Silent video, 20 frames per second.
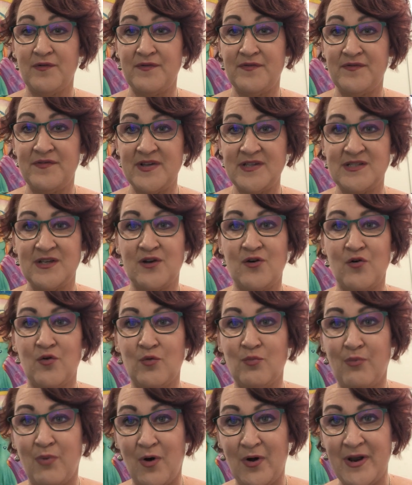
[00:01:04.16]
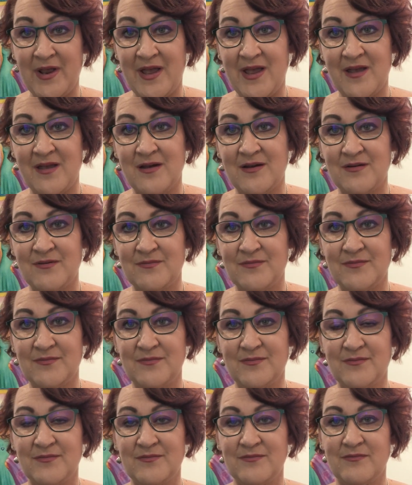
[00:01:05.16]
physical body,
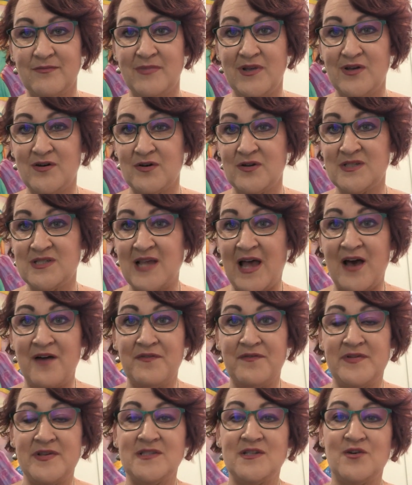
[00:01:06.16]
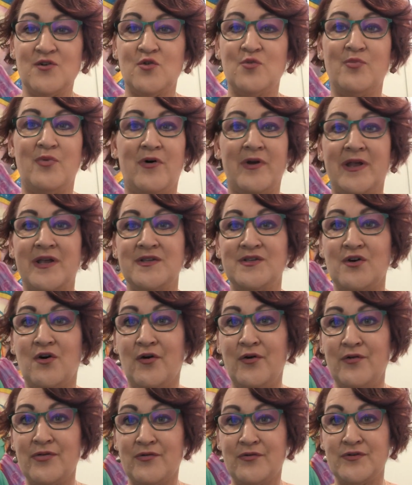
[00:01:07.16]
because our physical bodies
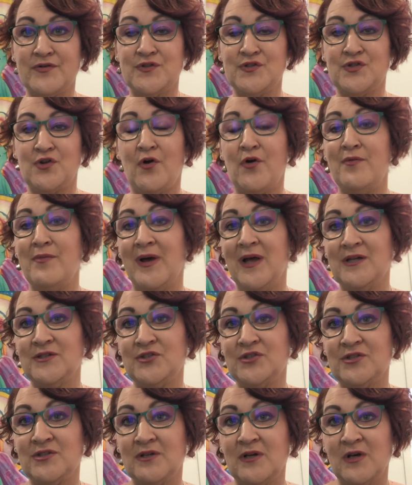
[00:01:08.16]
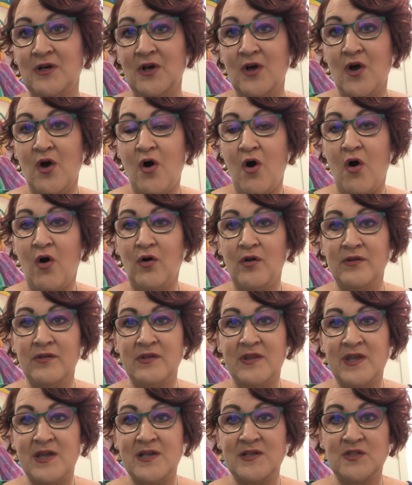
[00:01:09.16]
go through so much
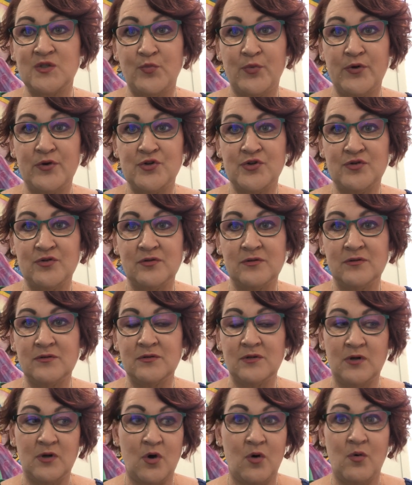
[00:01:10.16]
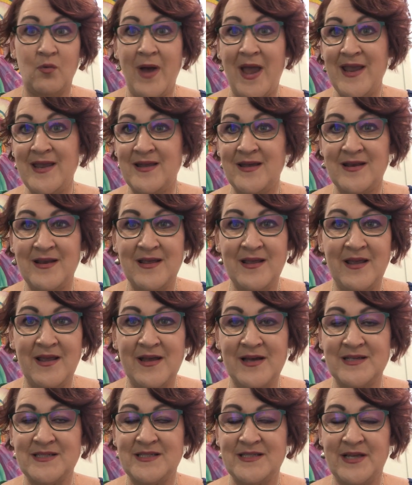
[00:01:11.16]
on the spiritual
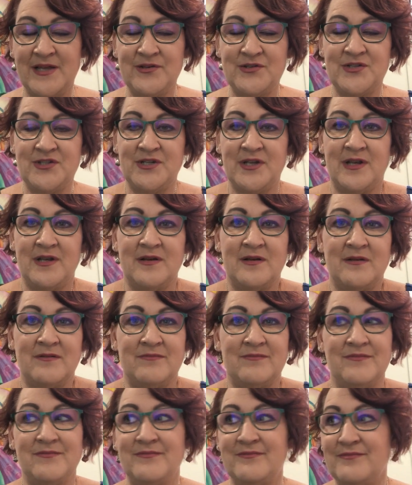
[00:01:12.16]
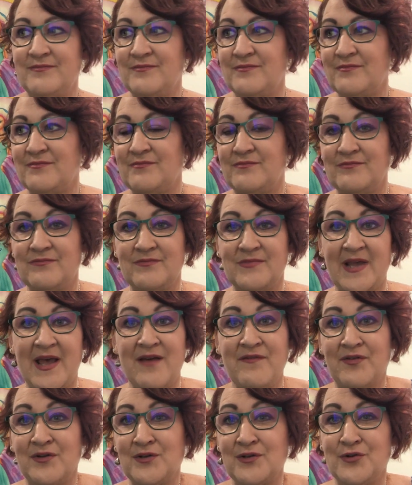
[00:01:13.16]
awakening, ascension,
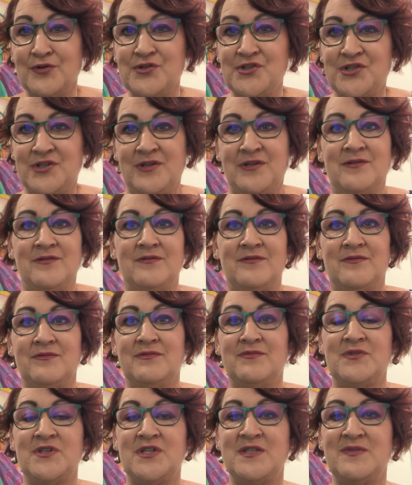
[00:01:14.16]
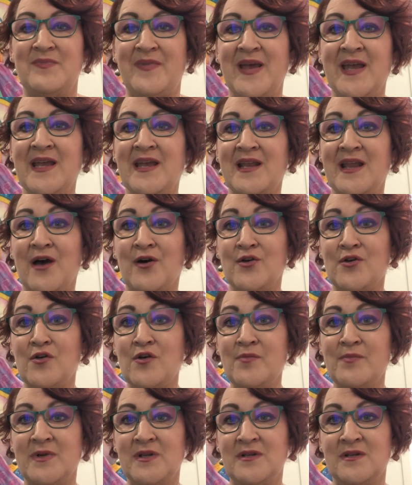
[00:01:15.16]
evolution, just being in our
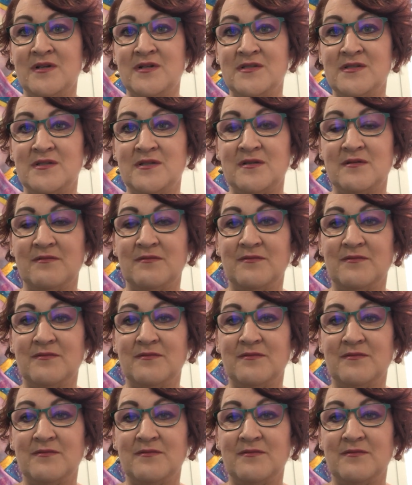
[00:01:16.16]
humanness.